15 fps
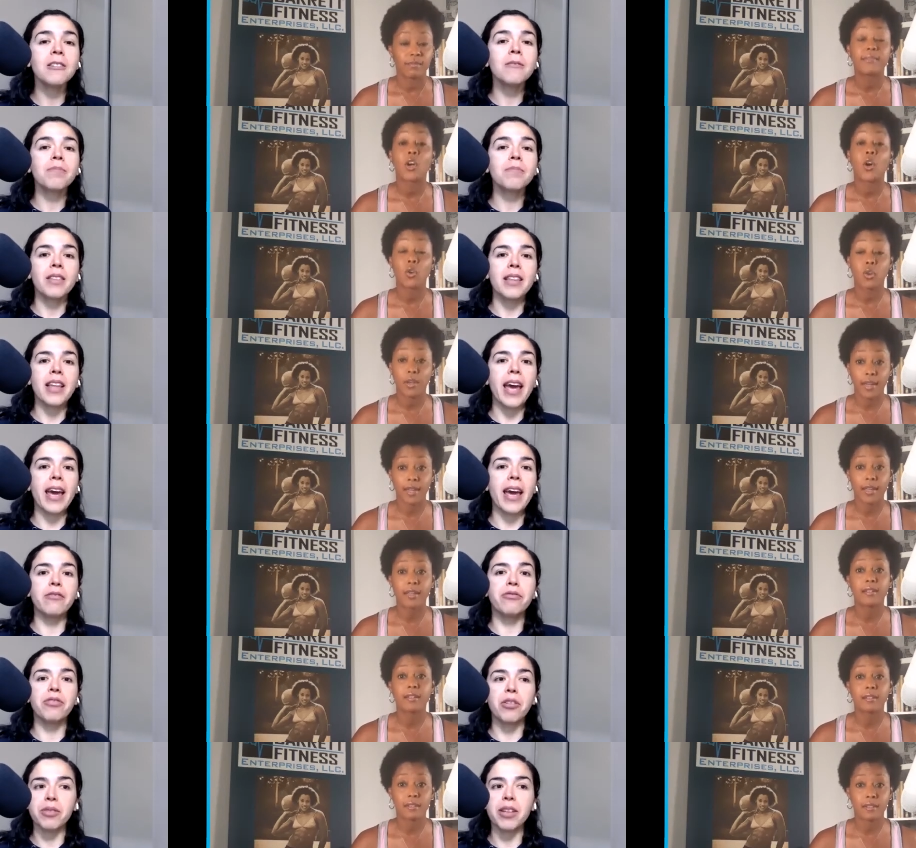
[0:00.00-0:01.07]
Speaker 1: Okay. And
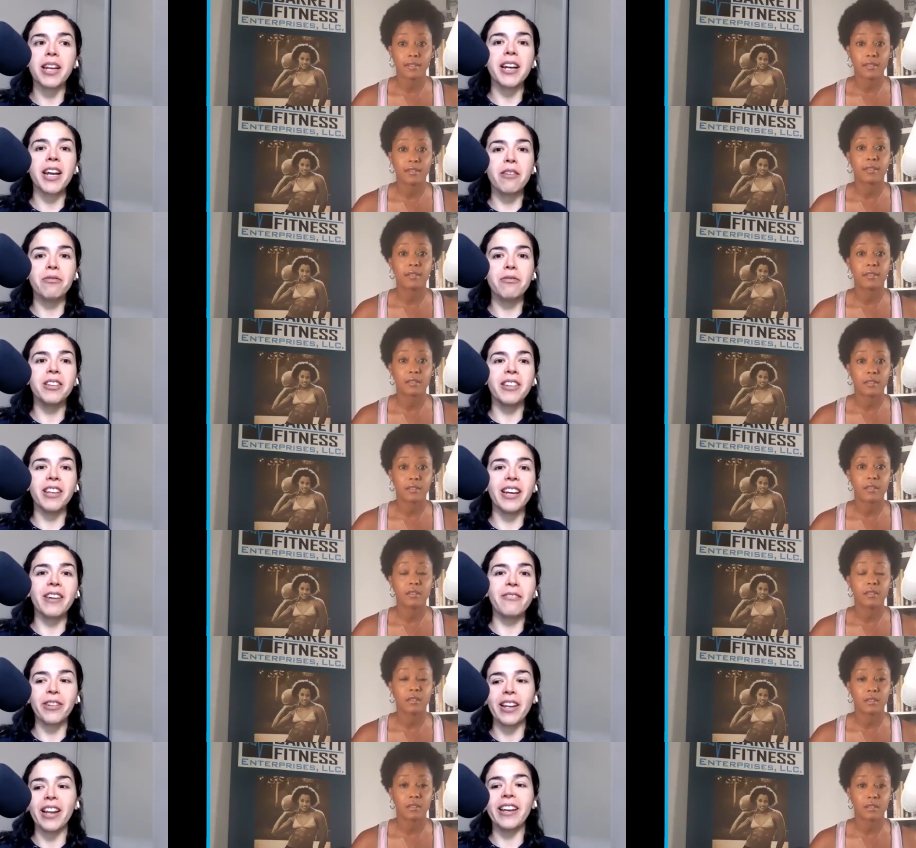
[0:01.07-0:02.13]
from there, everything I've
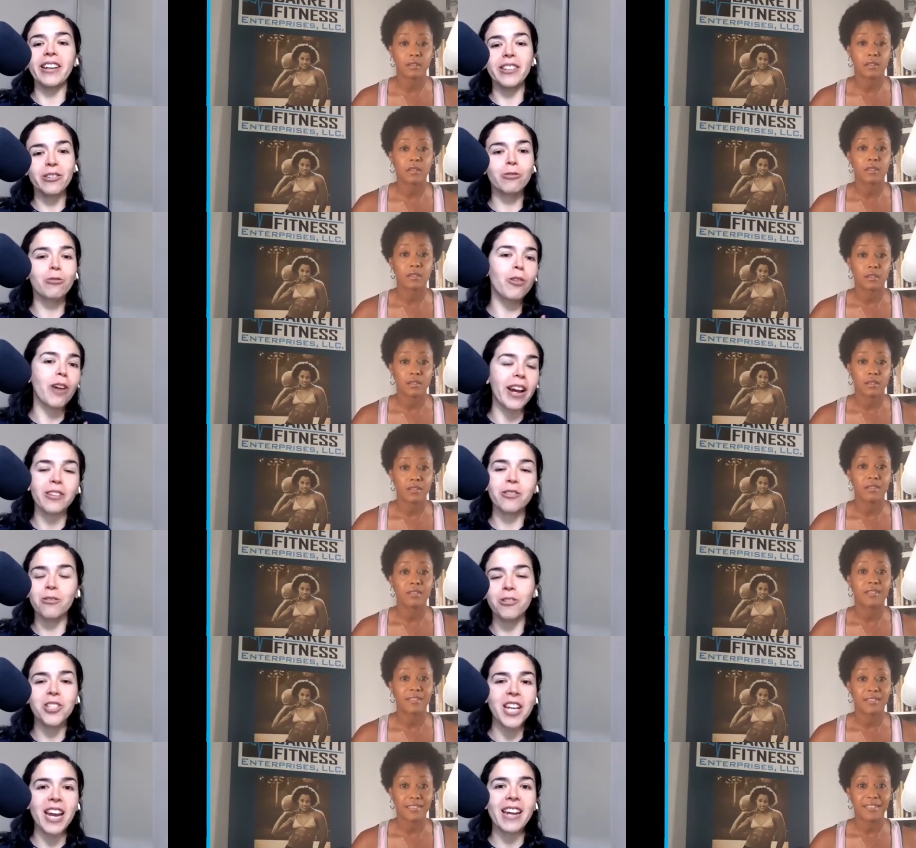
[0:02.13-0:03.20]
been like trying to
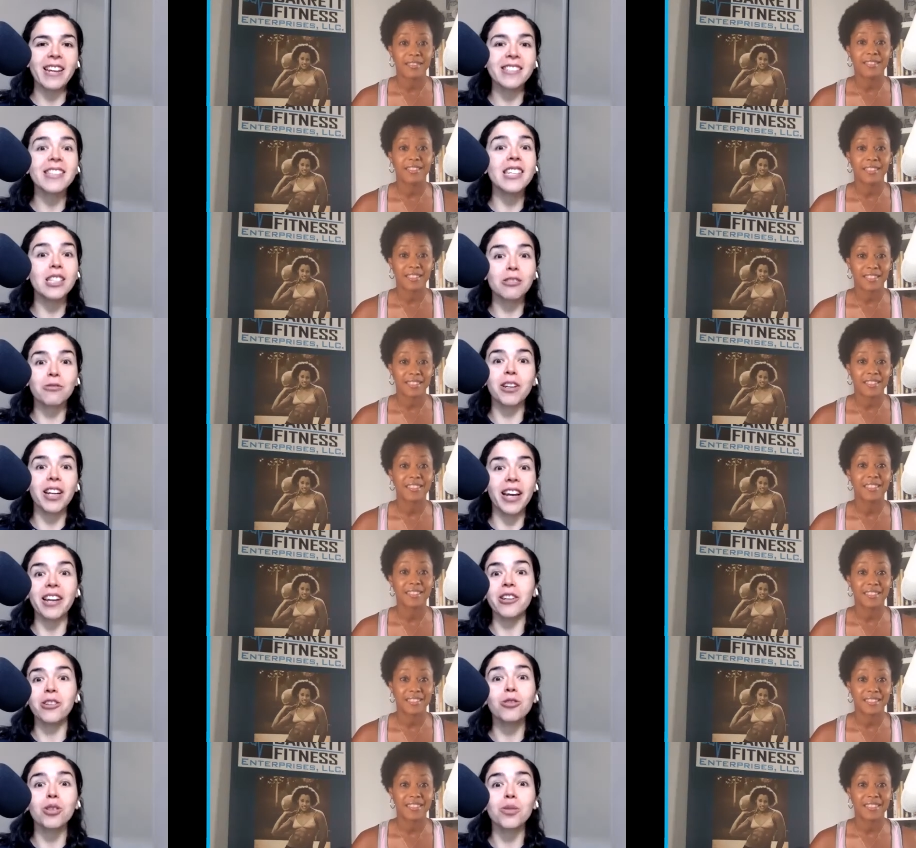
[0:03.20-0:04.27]
chase is
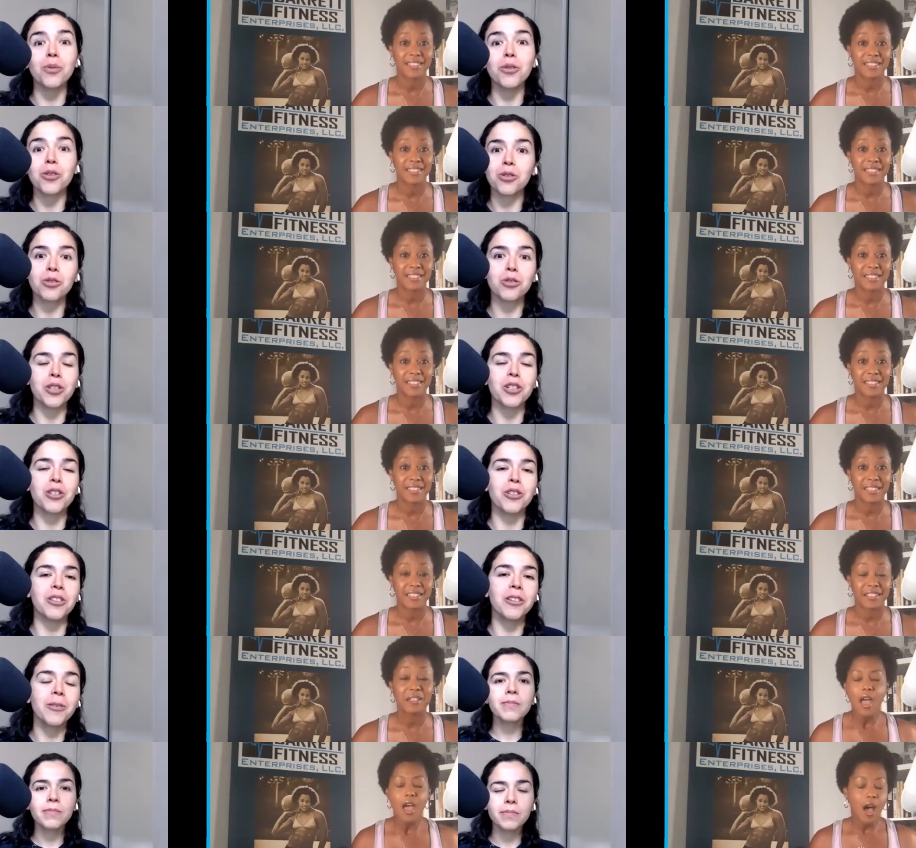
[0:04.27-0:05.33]
related to sports nutrition.
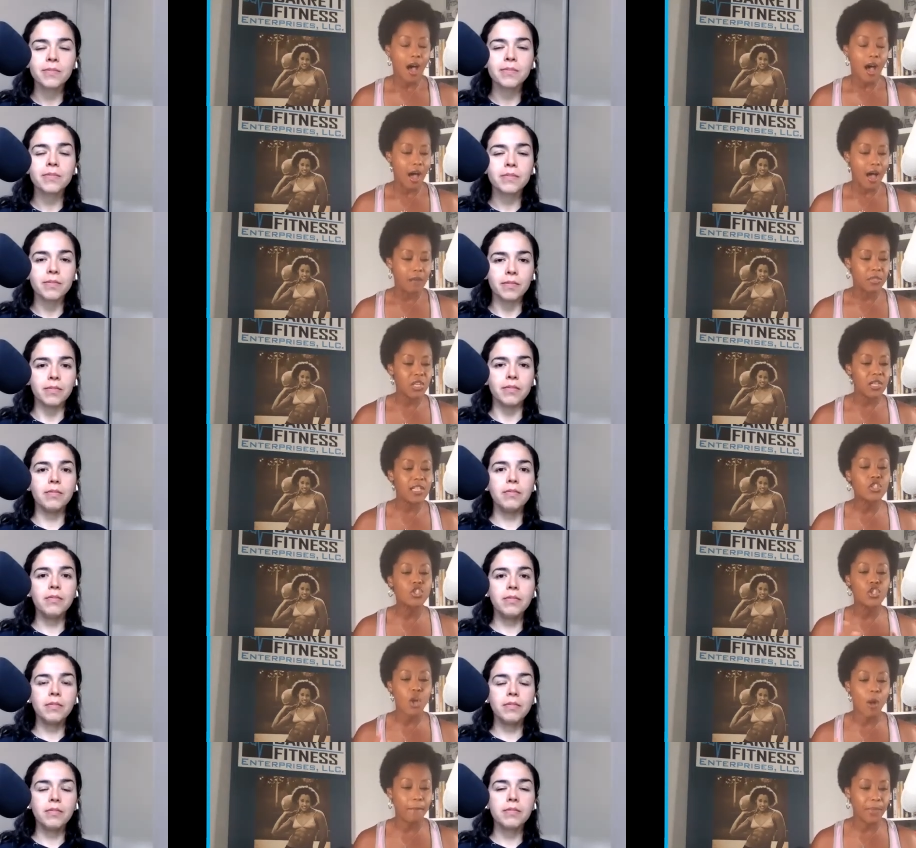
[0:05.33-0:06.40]
Speaker 2: Um, so let's
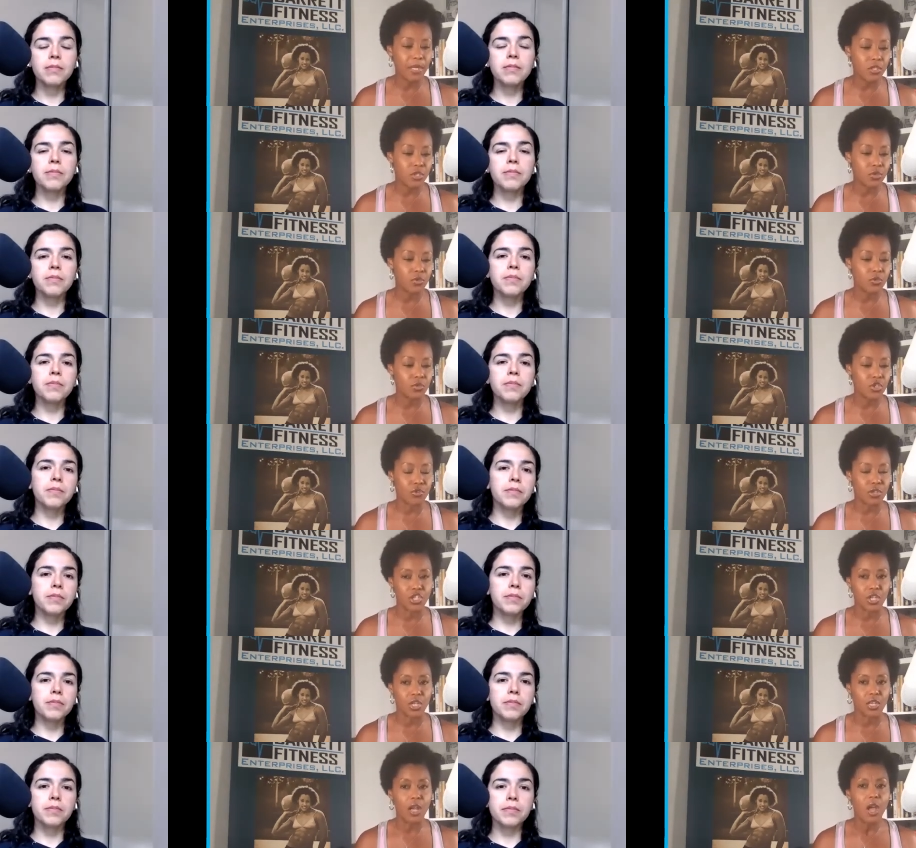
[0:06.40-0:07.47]
jump into
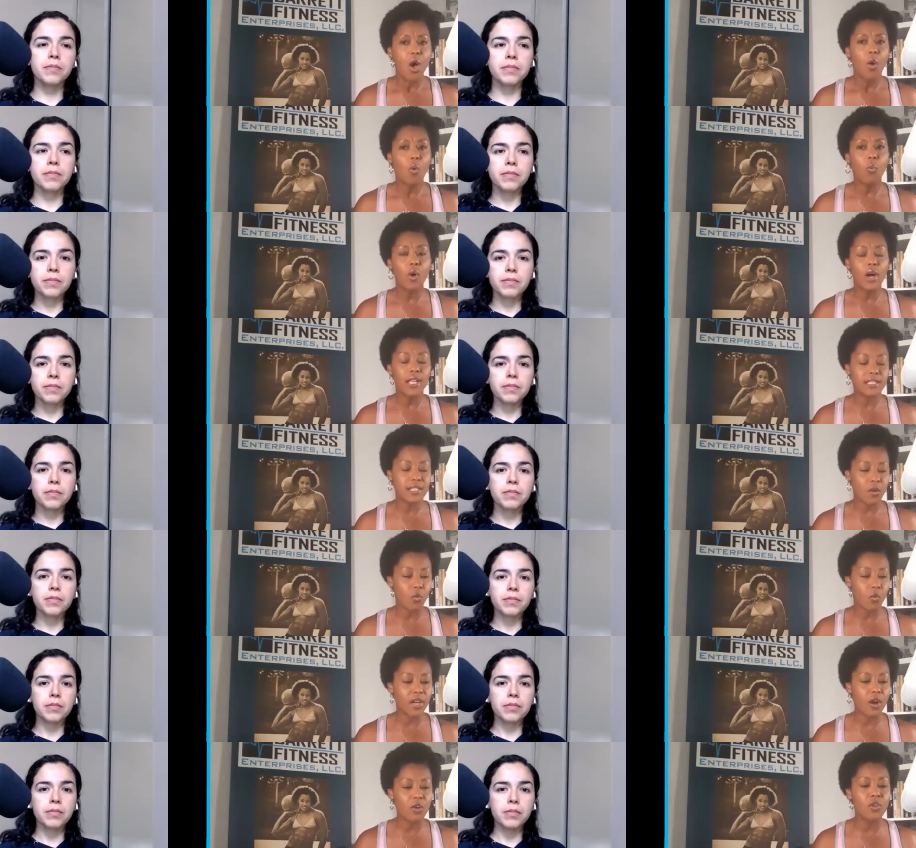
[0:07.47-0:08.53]
nutrition what
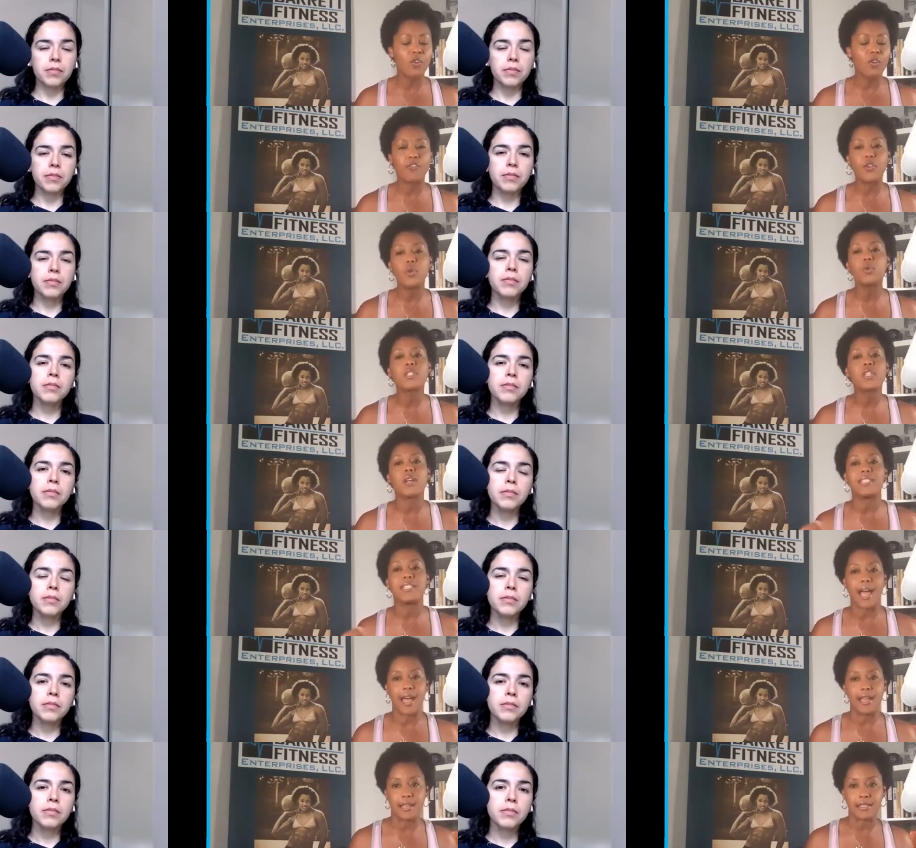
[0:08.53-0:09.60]
what are your views on
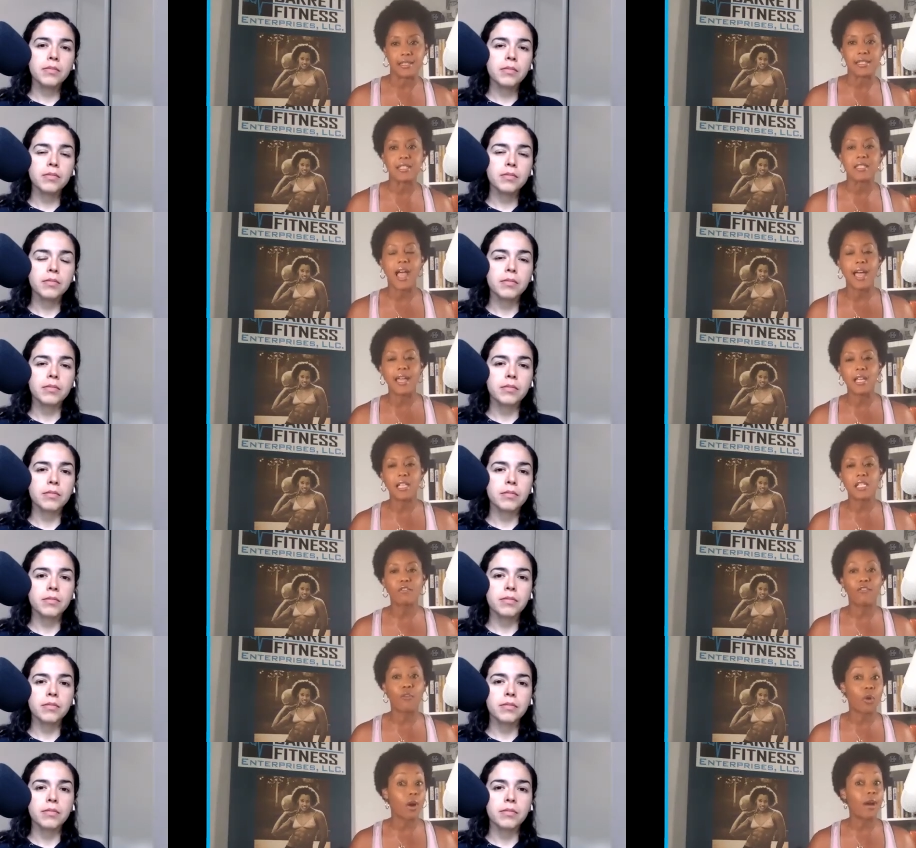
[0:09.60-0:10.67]
diets? Diets
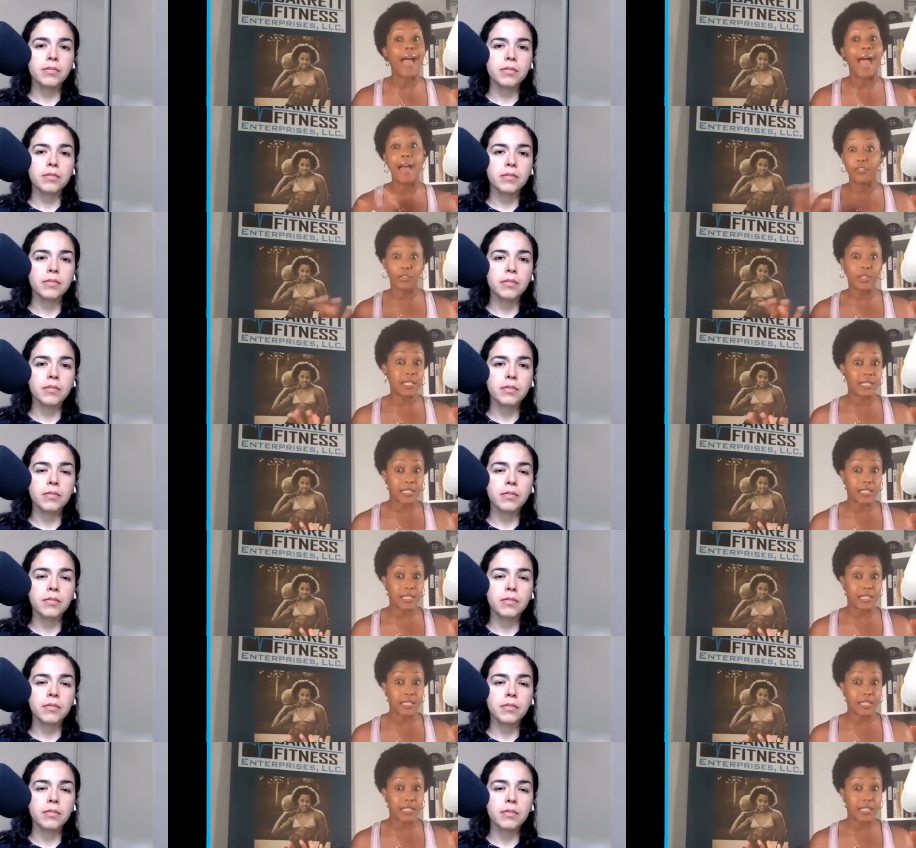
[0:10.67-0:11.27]
for athletes